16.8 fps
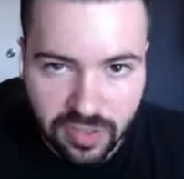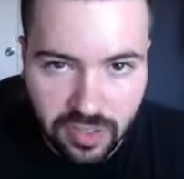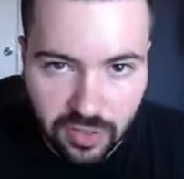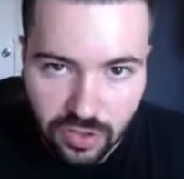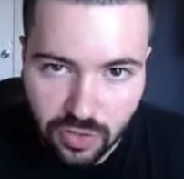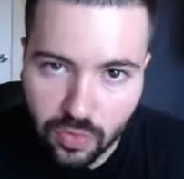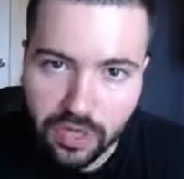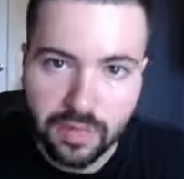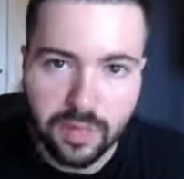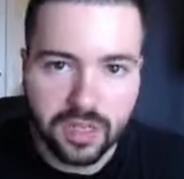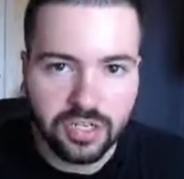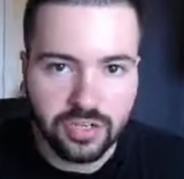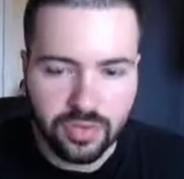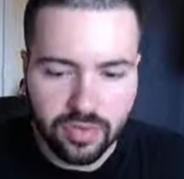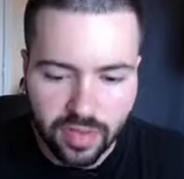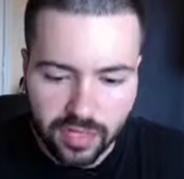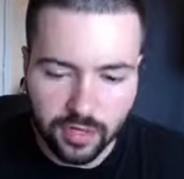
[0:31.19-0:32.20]
So you want to make
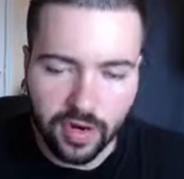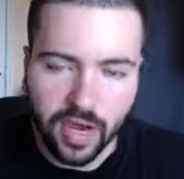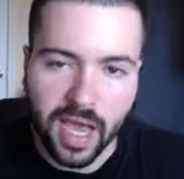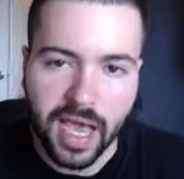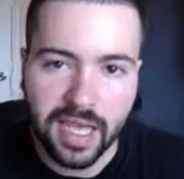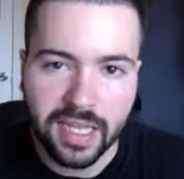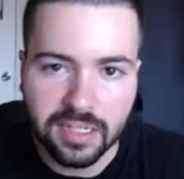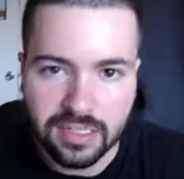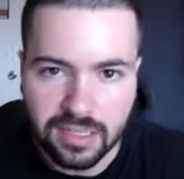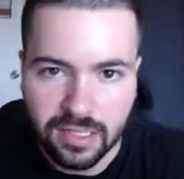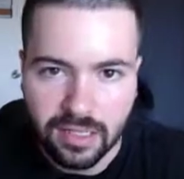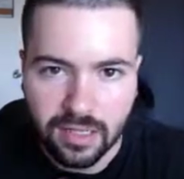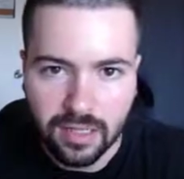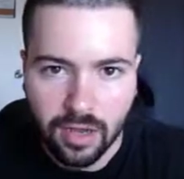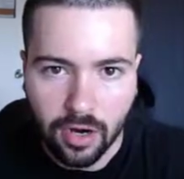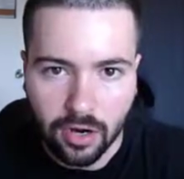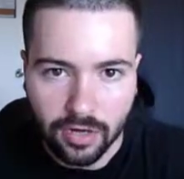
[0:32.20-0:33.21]
sure that your ads
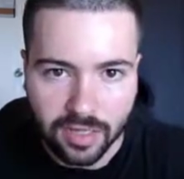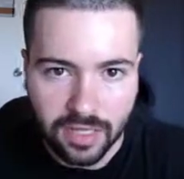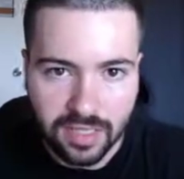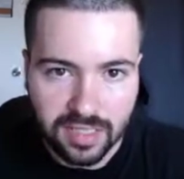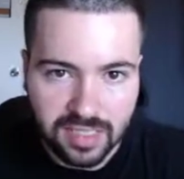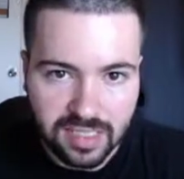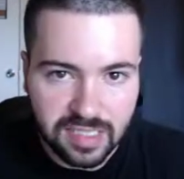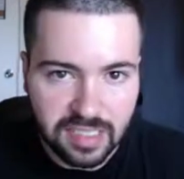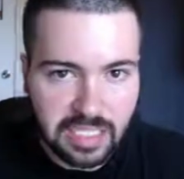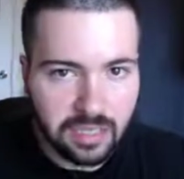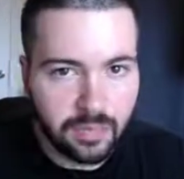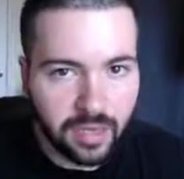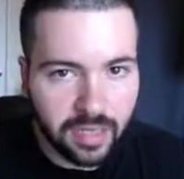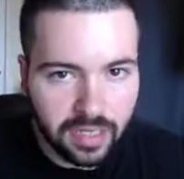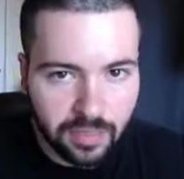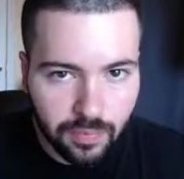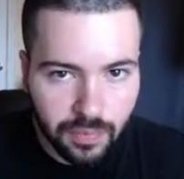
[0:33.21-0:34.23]
are getting seen
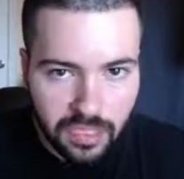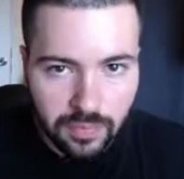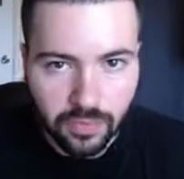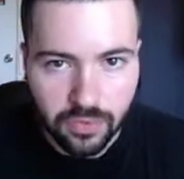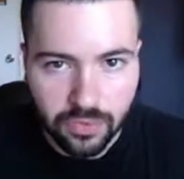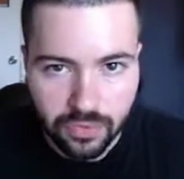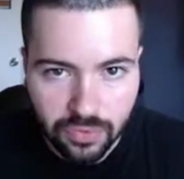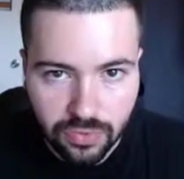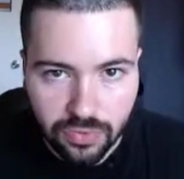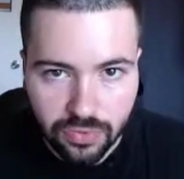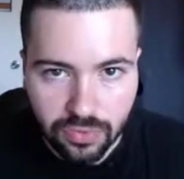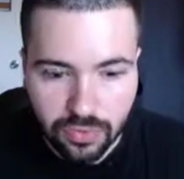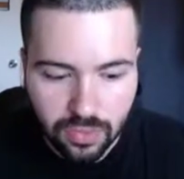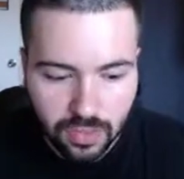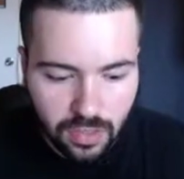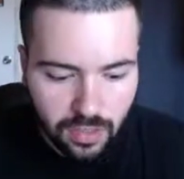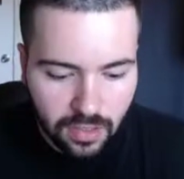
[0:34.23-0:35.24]
by the people
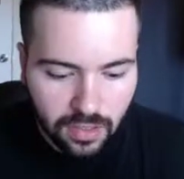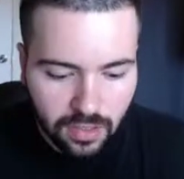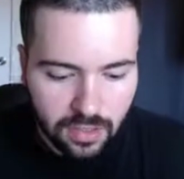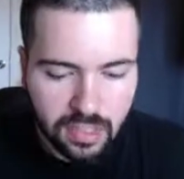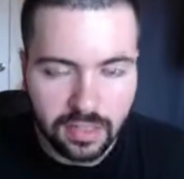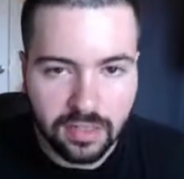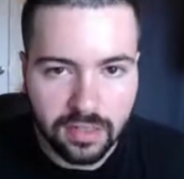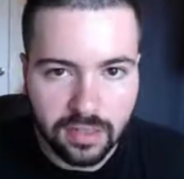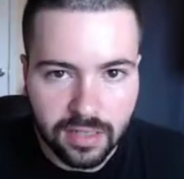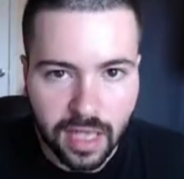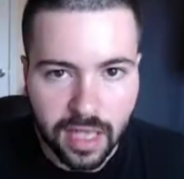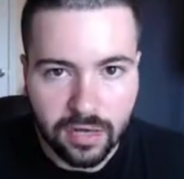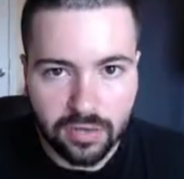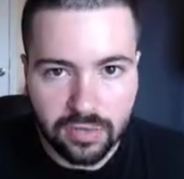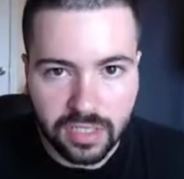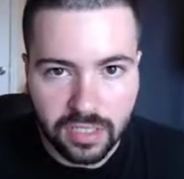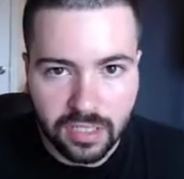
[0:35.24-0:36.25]
who can not
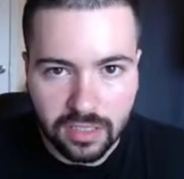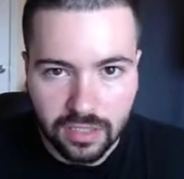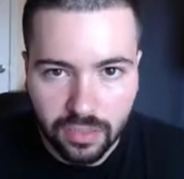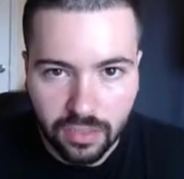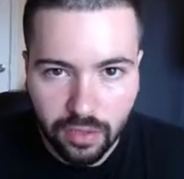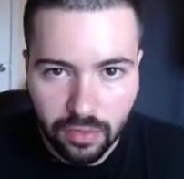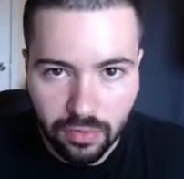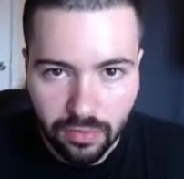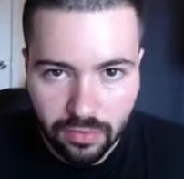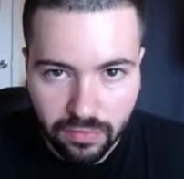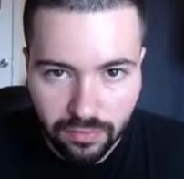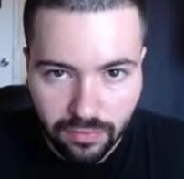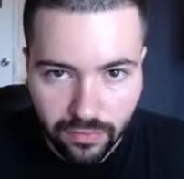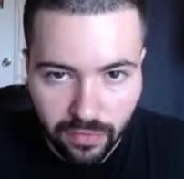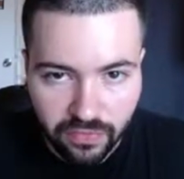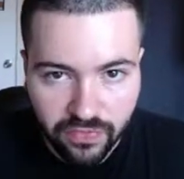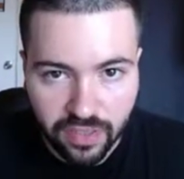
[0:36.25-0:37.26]
only, you know,
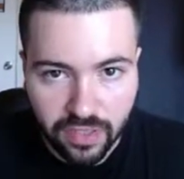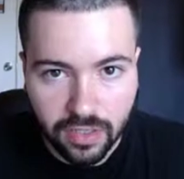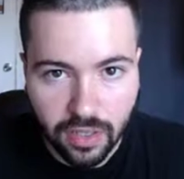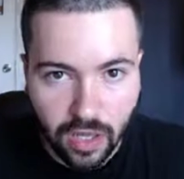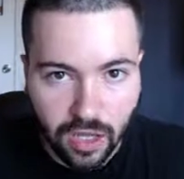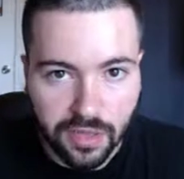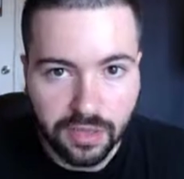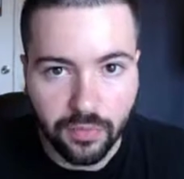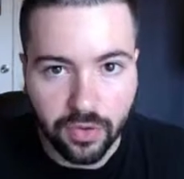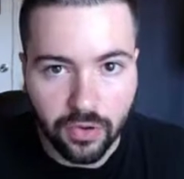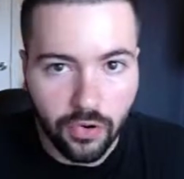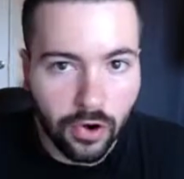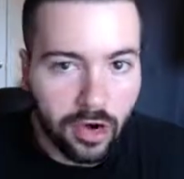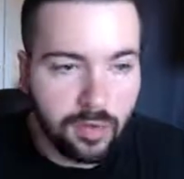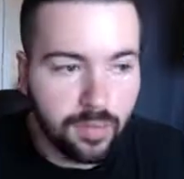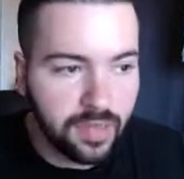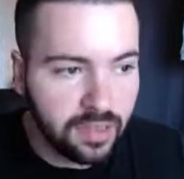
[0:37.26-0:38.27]
fulfill on the
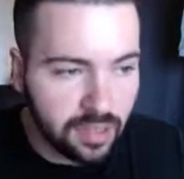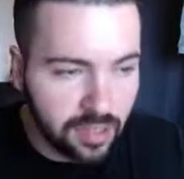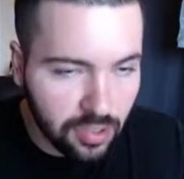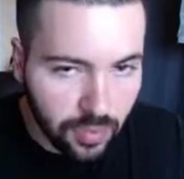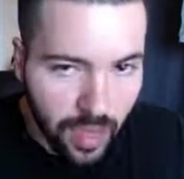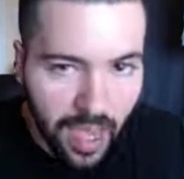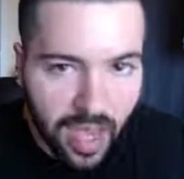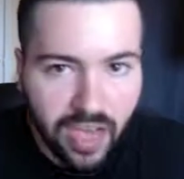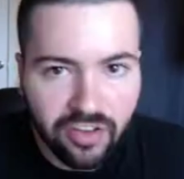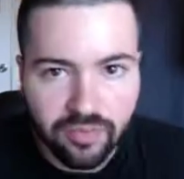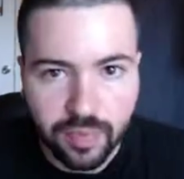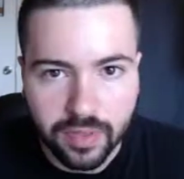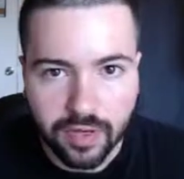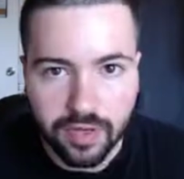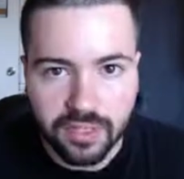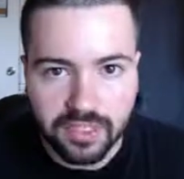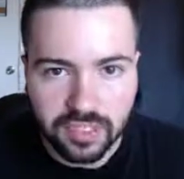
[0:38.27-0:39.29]
requirement that you have,
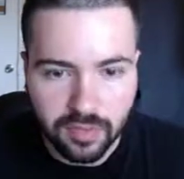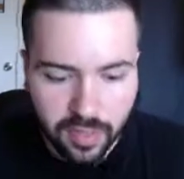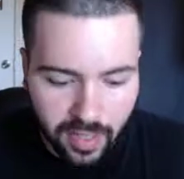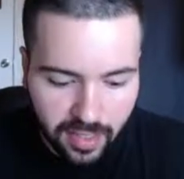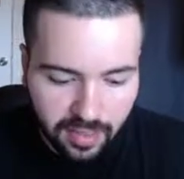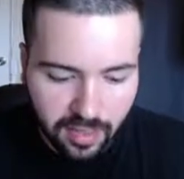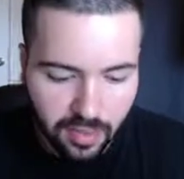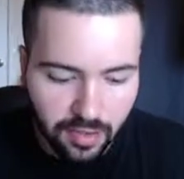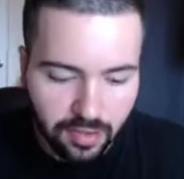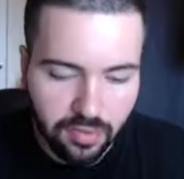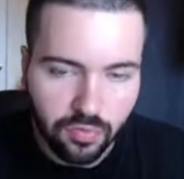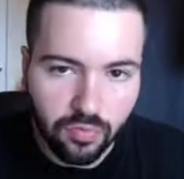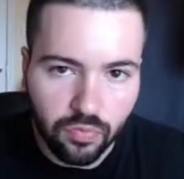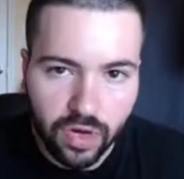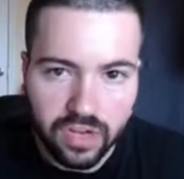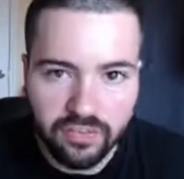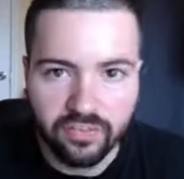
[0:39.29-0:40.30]
but also that they are the
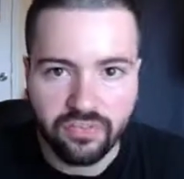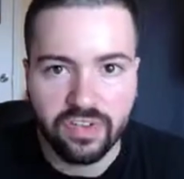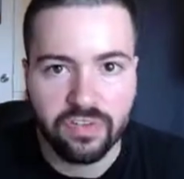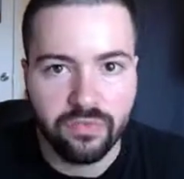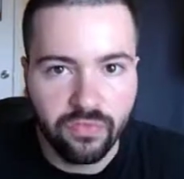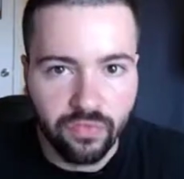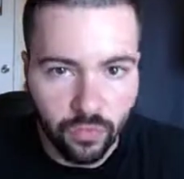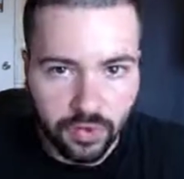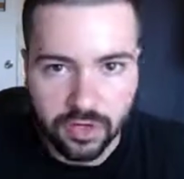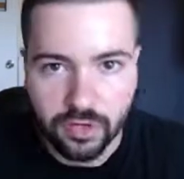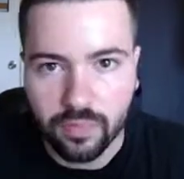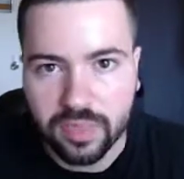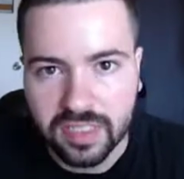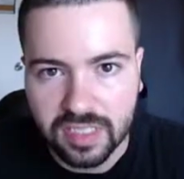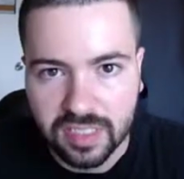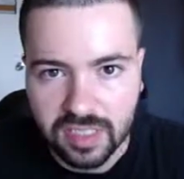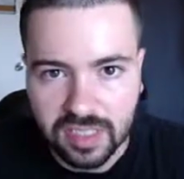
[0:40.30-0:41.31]
right fit for your
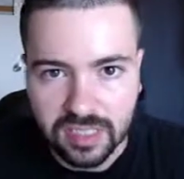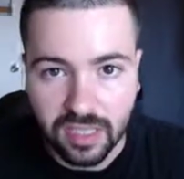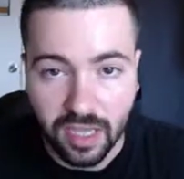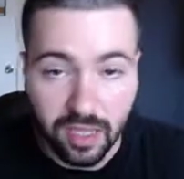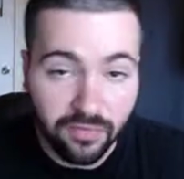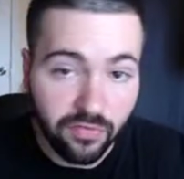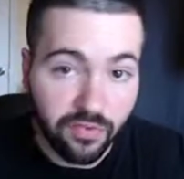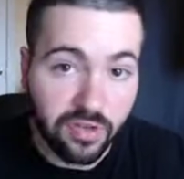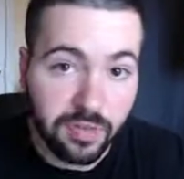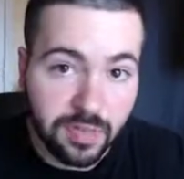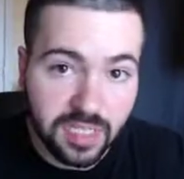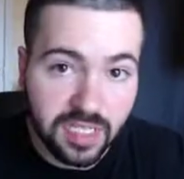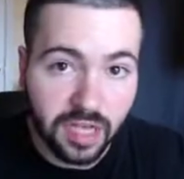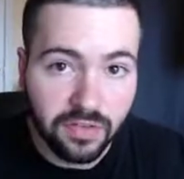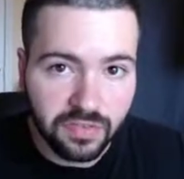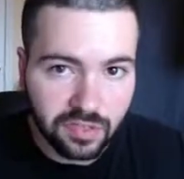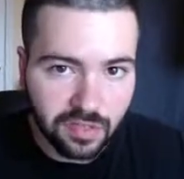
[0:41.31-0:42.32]
business and for
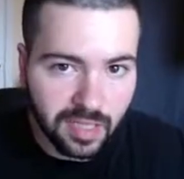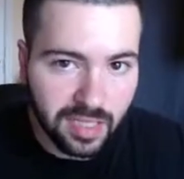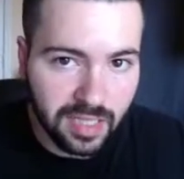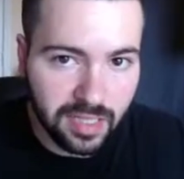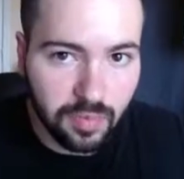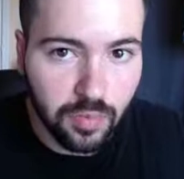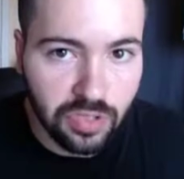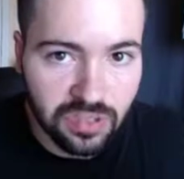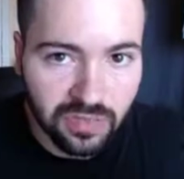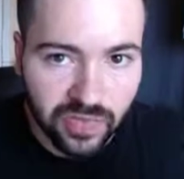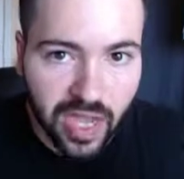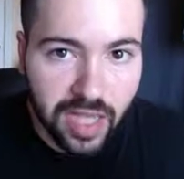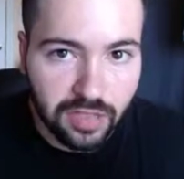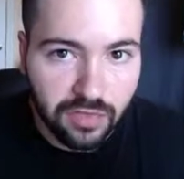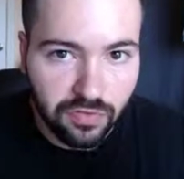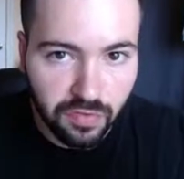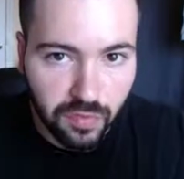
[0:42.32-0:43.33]
themselves so they can get the most
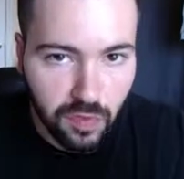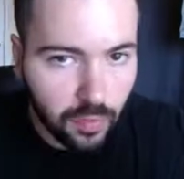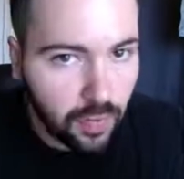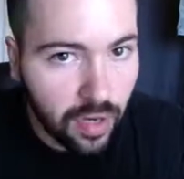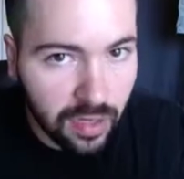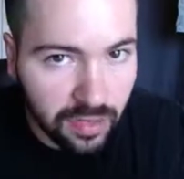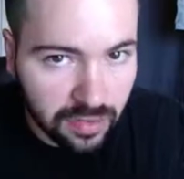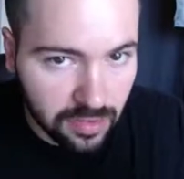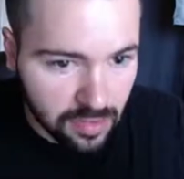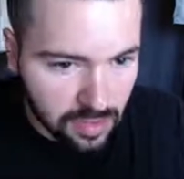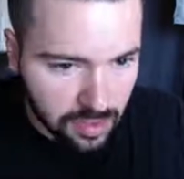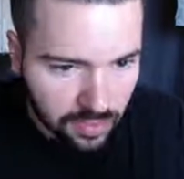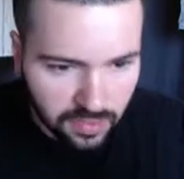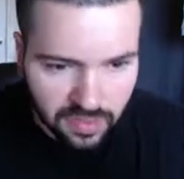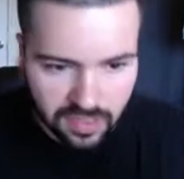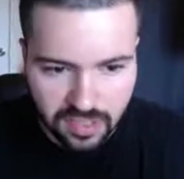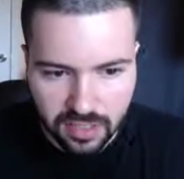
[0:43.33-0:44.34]
value from your product or
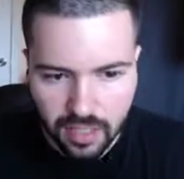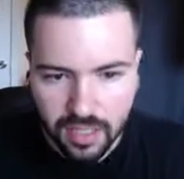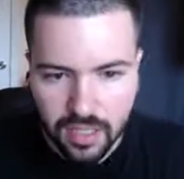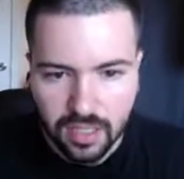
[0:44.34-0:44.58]
service.